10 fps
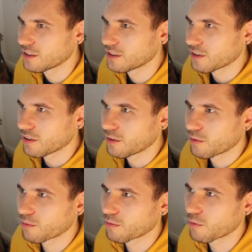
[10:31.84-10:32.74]

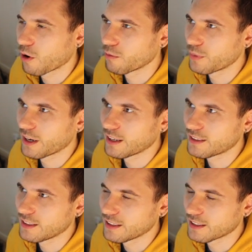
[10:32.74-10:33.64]
So what would be
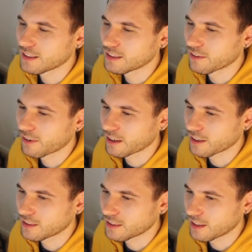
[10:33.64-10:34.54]
ideal is if I
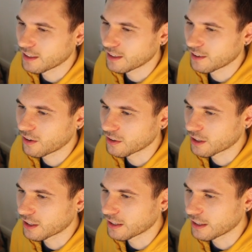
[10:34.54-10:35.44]
could say on
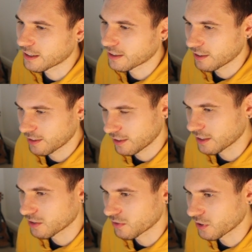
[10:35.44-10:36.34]
click
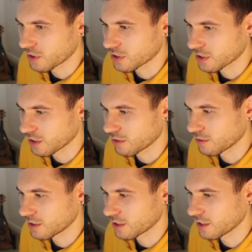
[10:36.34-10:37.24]
this function
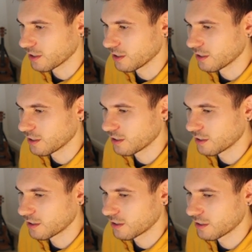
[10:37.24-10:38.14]
return
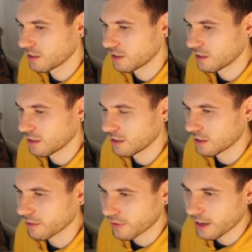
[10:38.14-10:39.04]

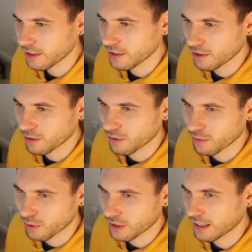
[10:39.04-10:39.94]
the value of
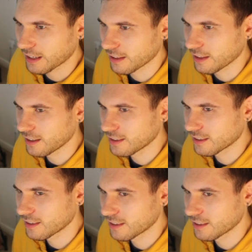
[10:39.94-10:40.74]
what I clicked